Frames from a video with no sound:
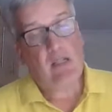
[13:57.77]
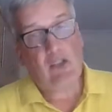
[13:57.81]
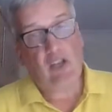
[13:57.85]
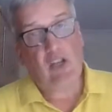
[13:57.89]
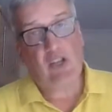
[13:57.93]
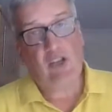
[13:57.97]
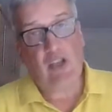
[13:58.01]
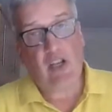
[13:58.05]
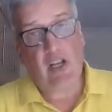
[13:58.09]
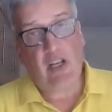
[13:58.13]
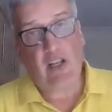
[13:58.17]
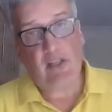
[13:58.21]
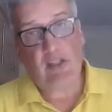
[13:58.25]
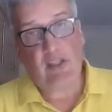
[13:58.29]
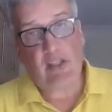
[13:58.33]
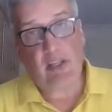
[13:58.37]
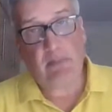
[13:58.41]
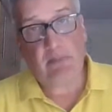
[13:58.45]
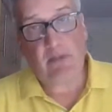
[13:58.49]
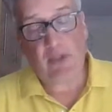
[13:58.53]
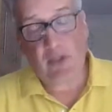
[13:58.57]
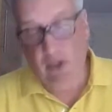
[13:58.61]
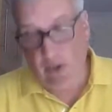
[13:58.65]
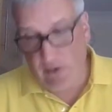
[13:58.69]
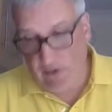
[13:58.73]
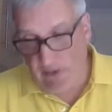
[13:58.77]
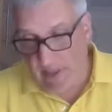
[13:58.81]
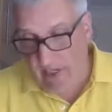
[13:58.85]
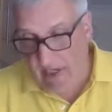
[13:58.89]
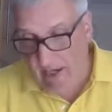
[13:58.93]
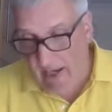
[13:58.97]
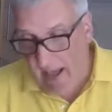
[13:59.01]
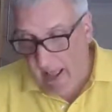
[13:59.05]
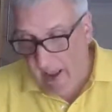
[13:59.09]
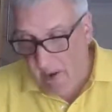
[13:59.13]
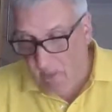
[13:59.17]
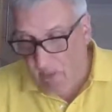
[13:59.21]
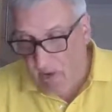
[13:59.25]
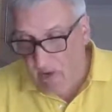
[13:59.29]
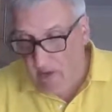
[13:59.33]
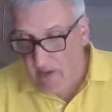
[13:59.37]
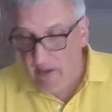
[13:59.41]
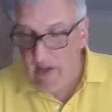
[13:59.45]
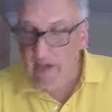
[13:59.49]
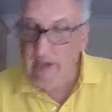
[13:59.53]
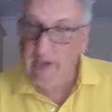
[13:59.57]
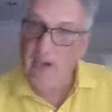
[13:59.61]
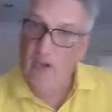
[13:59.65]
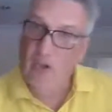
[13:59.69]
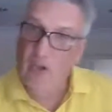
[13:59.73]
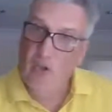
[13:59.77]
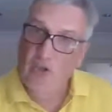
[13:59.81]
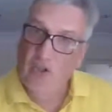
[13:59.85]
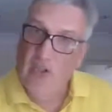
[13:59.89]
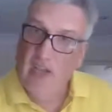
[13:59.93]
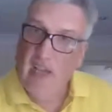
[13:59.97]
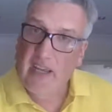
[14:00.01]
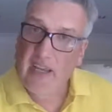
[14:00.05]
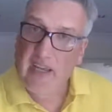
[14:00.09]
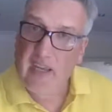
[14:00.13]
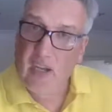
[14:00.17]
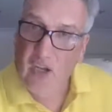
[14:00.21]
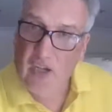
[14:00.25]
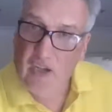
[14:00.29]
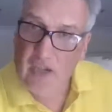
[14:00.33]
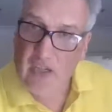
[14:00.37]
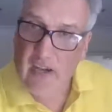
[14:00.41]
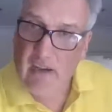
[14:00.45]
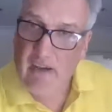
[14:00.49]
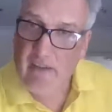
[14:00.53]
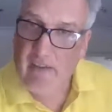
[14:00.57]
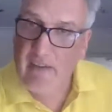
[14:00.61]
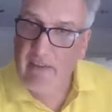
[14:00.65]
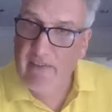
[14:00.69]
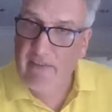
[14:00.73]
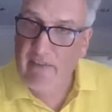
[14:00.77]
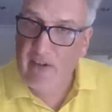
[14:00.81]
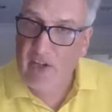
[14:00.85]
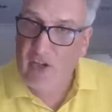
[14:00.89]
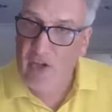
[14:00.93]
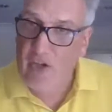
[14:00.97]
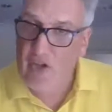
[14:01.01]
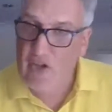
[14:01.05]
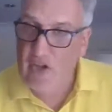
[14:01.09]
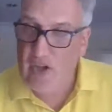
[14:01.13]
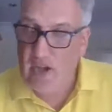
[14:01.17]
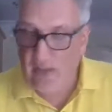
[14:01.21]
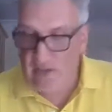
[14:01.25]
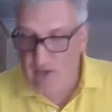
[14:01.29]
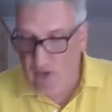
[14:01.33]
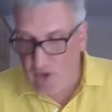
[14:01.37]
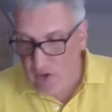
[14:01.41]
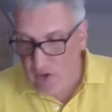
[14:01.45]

ginger nuts are produced in an hour? I've got to say, Kursieri, very good. You had